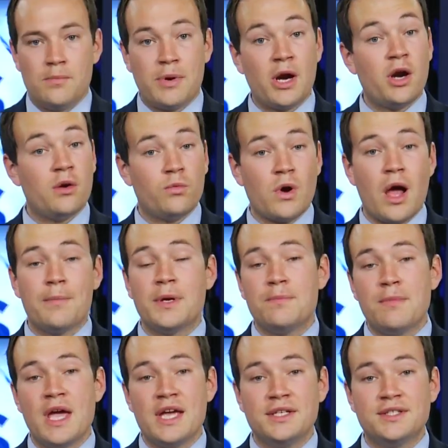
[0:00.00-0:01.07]
Parent Robin
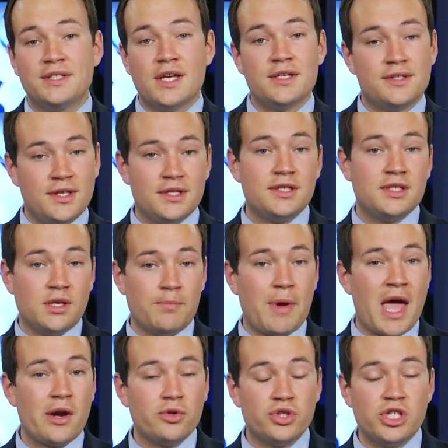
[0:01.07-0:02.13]
Mays says this is a
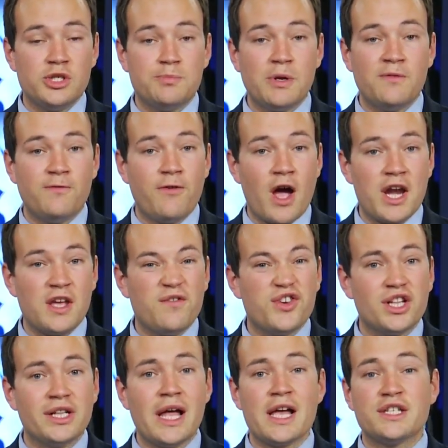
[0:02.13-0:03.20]
battle she's been fighting for
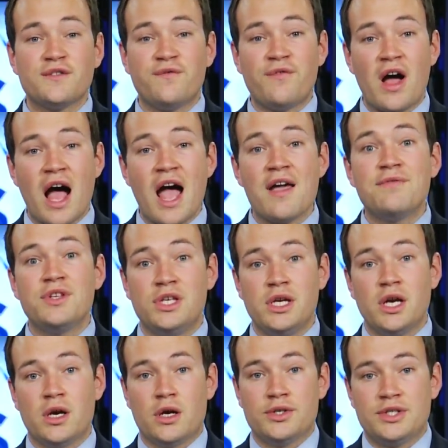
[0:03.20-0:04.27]
the last five
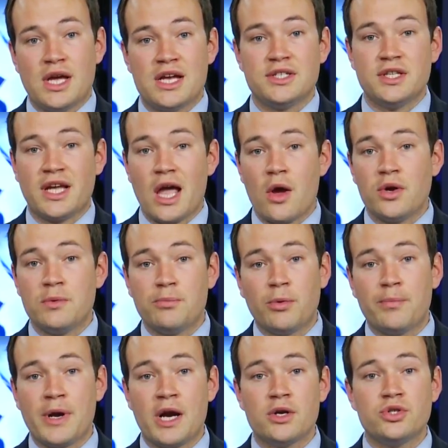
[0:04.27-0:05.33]
years. As the county
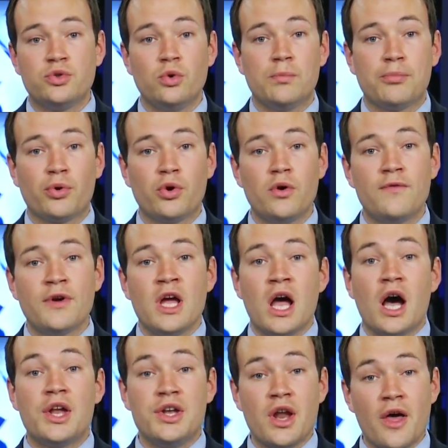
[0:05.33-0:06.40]
prepares to approve
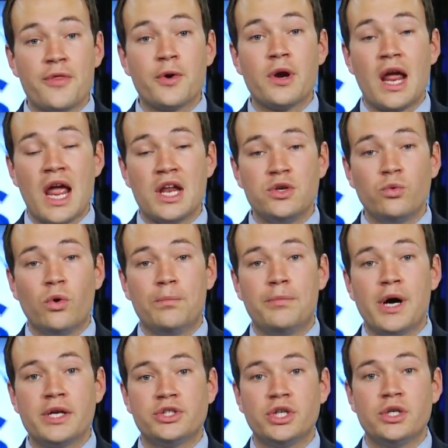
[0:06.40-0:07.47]
another annual
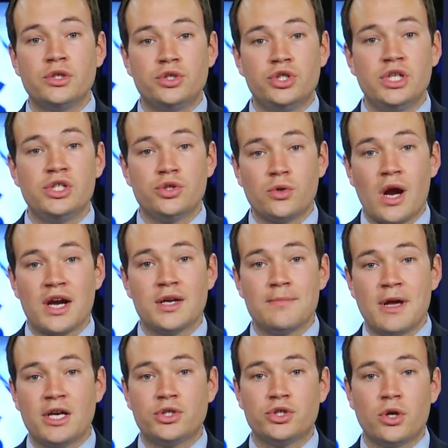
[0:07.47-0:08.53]
budget, she's trying to
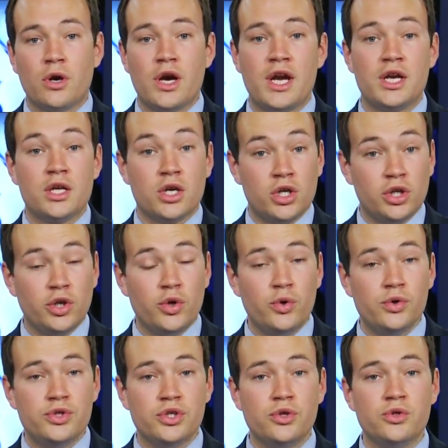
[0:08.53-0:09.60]
make sure it
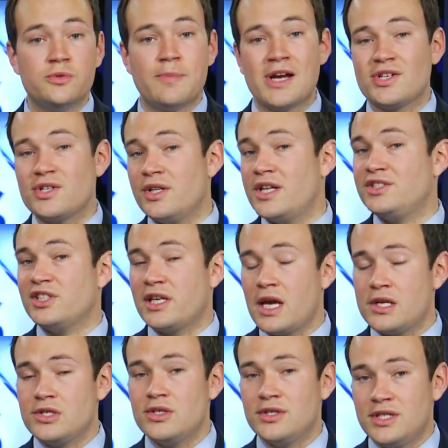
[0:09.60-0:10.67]
includes new special
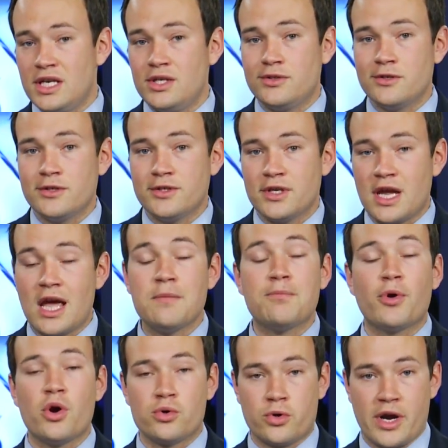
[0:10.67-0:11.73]
education teachers and
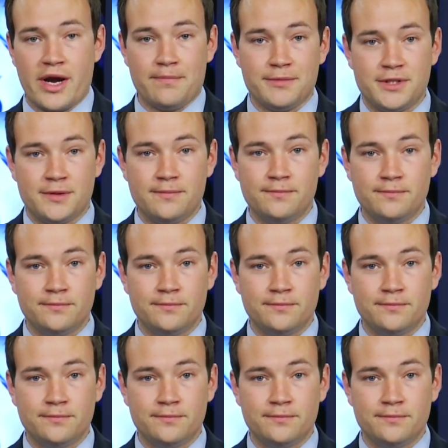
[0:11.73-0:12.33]
programs.